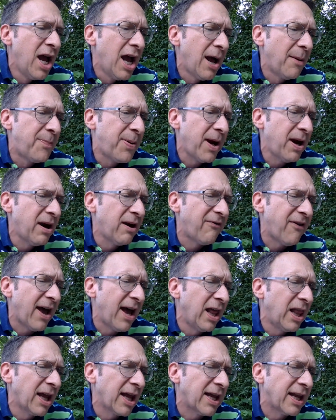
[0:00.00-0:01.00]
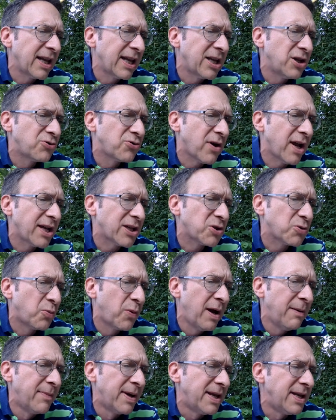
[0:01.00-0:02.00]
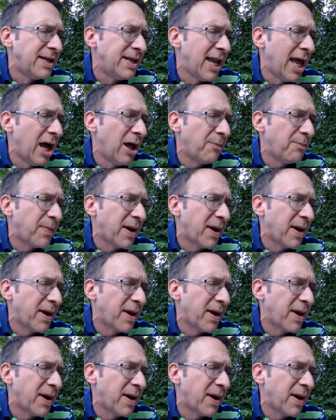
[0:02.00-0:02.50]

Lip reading: A pair of elegantly dressed women knelt